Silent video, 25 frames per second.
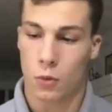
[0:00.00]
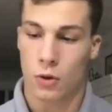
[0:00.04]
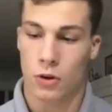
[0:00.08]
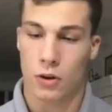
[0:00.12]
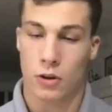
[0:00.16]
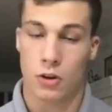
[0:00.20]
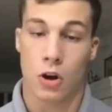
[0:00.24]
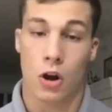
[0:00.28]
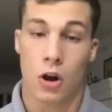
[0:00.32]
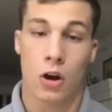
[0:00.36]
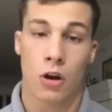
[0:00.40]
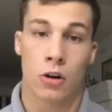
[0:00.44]
in
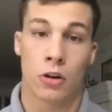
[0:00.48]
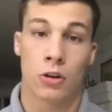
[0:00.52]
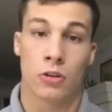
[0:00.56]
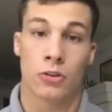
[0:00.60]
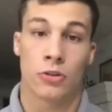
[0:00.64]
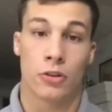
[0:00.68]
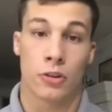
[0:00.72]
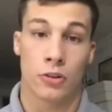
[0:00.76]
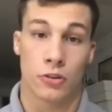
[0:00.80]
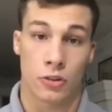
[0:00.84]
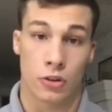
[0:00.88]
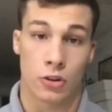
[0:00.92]
a college
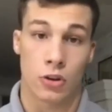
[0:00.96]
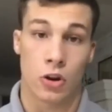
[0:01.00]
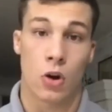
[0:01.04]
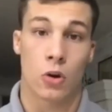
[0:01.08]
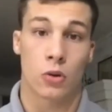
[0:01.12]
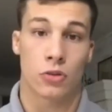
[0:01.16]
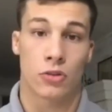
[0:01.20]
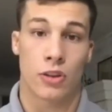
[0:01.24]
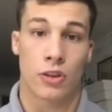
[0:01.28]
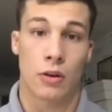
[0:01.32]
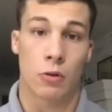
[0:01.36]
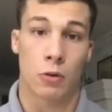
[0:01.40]
is a
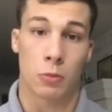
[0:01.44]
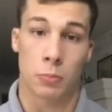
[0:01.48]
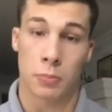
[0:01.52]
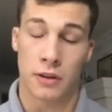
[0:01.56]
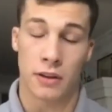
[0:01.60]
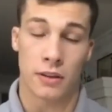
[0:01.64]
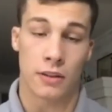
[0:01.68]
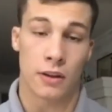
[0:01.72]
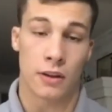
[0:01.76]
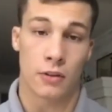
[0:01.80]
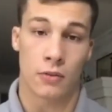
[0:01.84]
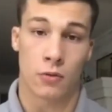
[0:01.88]
coach that will be
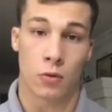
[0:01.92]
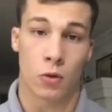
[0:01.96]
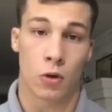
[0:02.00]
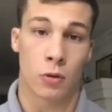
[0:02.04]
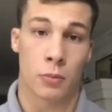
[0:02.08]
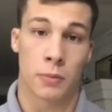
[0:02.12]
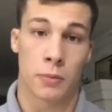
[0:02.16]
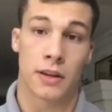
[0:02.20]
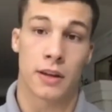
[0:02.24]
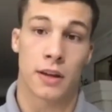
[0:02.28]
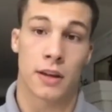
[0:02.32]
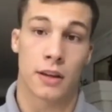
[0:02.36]
there for
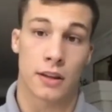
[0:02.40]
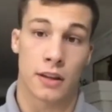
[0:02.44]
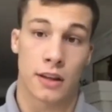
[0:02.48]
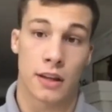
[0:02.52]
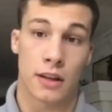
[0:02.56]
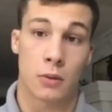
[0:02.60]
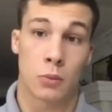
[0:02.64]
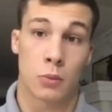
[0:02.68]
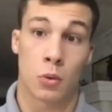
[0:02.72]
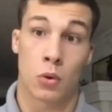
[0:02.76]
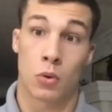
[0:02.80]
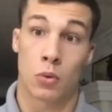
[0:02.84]
me, and he
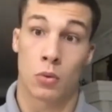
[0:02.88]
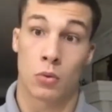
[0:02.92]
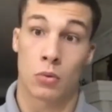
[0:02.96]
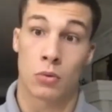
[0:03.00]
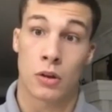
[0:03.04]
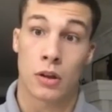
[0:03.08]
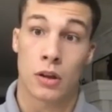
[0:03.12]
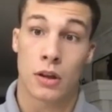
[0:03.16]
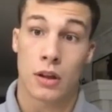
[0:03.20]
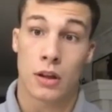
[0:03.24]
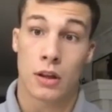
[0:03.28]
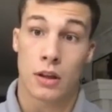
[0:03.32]
will
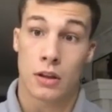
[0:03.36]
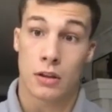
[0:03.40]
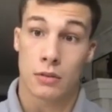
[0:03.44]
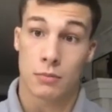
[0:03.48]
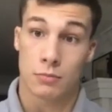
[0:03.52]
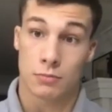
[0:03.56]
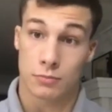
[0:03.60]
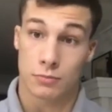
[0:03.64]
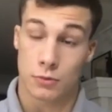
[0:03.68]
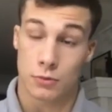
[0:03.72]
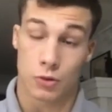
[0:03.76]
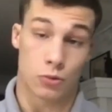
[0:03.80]

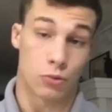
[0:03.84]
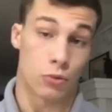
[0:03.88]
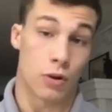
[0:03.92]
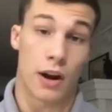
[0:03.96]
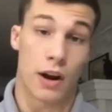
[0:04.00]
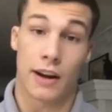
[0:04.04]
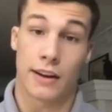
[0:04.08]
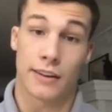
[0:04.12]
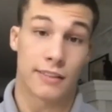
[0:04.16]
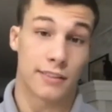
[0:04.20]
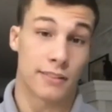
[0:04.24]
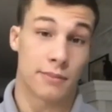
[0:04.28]

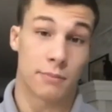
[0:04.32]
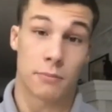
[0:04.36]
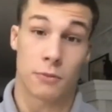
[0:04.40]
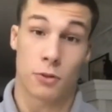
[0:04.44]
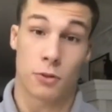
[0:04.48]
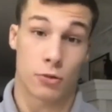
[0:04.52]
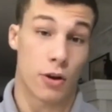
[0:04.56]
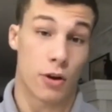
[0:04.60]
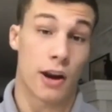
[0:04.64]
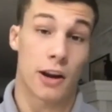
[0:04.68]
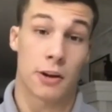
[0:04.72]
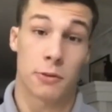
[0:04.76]

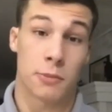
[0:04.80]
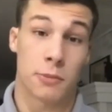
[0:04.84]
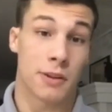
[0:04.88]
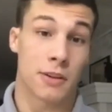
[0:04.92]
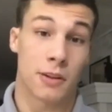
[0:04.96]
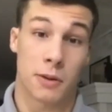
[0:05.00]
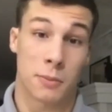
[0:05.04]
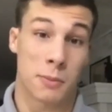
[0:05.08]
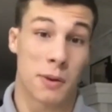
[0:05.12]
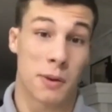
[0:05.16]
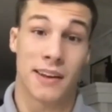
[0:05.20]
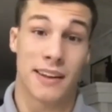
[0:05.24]
grind me
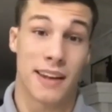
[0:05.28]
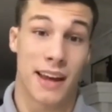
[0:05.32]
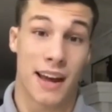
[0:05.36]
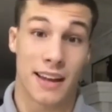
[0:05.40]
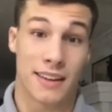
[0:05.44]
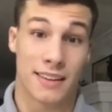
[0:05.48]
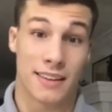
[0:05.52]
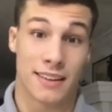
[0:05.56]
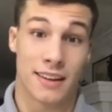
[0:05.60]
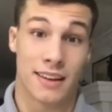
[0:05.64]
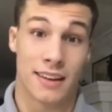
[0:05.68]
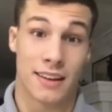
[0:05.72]
like my
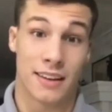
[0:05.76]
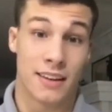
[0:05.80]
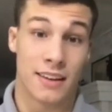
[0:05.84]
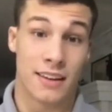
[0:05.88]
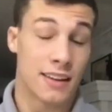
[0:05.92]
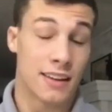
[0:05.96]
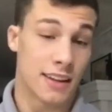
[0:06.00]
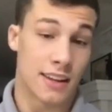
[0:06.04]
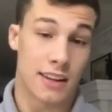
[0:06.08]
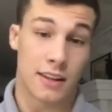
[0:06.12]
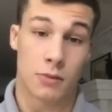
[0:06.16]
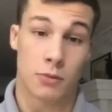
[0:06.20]
dad did.
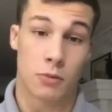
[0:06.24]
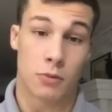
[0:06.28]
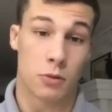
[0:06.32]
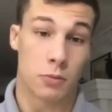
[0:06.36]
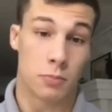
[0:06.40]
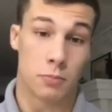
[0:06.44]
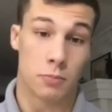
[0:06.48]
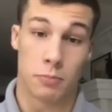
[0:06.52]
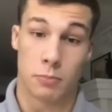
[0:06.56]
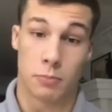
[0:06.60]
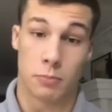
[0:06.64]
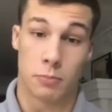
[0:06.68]
He will
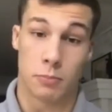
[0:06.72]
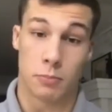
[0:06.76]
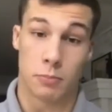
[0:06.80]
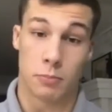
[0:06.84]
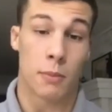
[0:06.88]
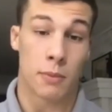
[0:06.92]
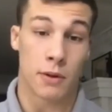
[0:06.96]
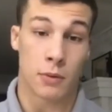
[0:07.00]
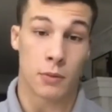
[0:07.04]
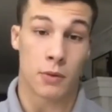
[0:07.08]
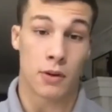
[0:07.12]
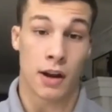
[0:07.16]
be on
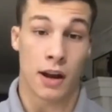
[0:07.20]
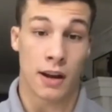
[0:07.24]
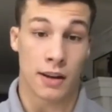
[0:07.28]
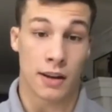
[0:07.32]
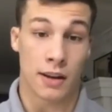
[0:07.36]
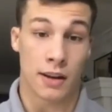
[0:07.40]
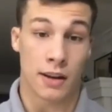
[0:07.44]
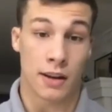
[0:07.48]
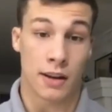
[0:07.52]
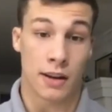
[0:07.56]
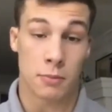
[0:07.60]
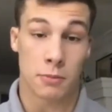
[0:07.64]
me when I
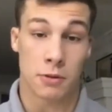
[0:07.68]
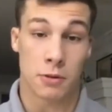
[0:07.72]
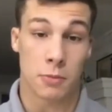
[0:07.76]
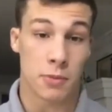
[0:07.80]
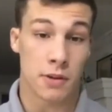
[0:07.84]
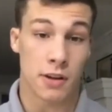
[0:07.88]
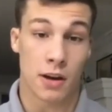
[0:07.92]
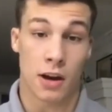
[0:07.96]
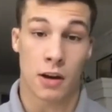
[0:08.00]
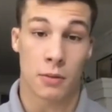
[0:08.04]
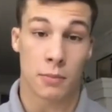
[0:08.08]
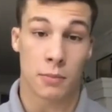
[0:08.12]
need him to be
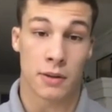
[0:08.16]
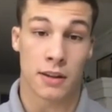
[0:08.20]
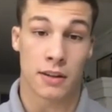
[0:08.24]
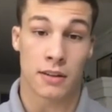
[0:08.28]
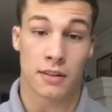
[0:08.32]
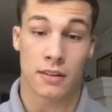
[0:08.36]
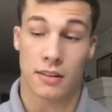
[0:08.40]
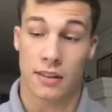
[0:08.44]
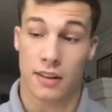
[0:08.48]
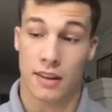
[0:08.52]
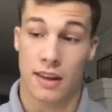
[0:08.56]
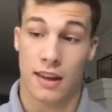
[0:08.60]
on me,
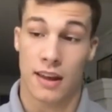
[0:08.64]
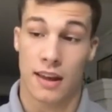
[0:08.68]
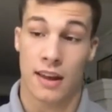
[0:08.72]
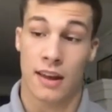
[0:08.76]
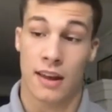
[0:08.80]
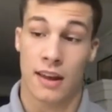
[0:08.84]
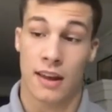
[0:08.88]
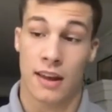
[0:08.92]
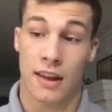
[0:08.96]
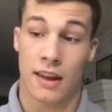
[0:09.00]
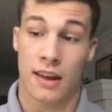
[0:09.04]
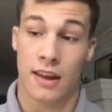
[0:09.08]

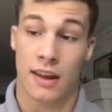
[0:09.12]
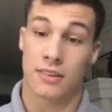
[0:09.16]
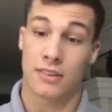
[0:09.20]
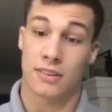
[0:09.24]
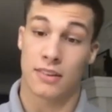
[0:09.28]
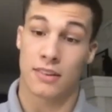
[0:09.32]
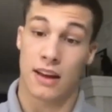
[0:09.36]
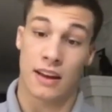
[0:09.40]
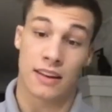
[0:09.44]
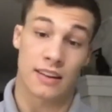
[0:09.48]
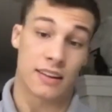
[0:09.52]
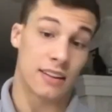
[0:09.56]
and
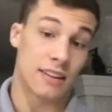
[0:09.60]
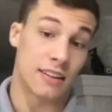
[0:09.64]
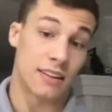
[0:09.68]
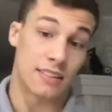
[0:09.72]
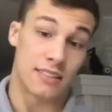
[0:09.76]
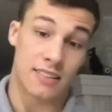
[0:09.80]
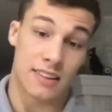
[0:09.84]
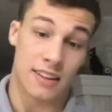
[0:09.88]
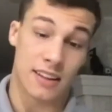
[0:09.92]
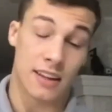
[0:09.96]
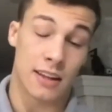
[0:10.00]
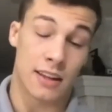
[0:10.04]
I need a
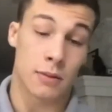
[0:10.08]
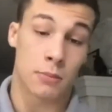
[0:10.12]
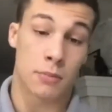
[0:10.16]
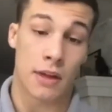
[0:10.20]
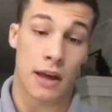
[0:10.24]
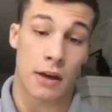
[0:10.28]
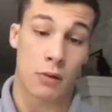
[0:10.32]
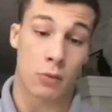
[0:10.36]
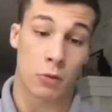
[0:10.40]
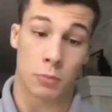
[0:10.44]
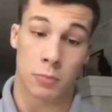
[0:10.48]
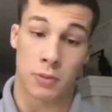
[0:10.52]
team
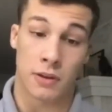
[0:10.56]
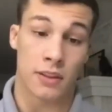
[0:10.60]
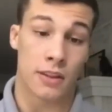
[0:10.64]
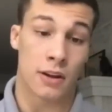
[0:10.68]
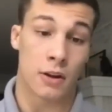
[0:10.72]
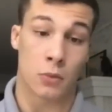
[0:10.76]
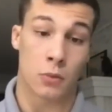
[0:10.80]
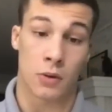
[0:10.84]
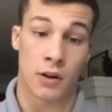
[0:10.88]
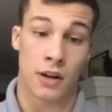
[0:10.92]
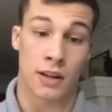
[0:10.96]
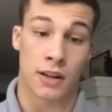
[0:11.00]
that will be there
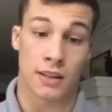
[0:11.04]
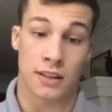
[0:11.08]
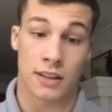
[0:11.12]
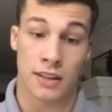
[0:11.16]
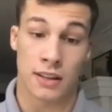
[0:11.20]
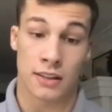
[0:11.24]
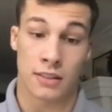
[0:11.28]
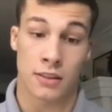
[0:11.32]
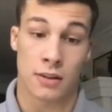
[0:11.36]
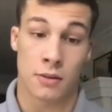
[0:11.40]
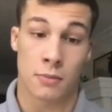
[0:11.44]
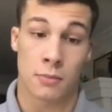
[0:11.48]
when I
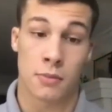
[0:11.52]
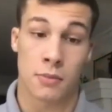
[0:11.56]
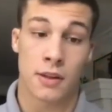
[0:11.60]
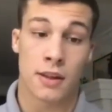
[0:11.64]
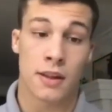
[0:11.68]
need them.